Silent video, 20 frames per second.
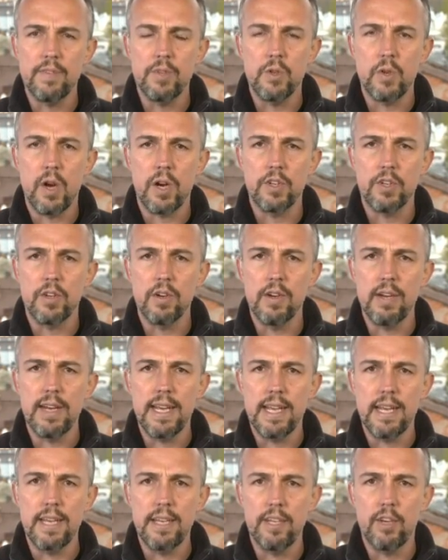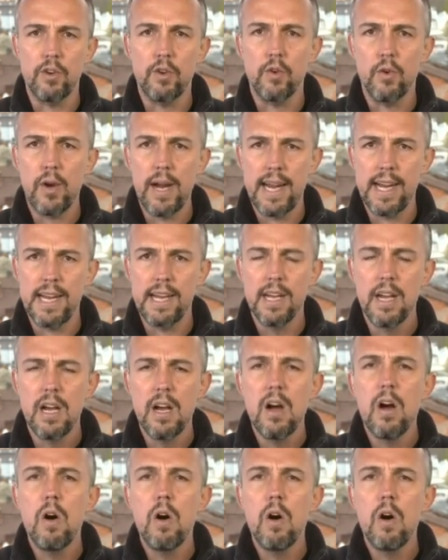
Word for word: infrastructure in Ukraine.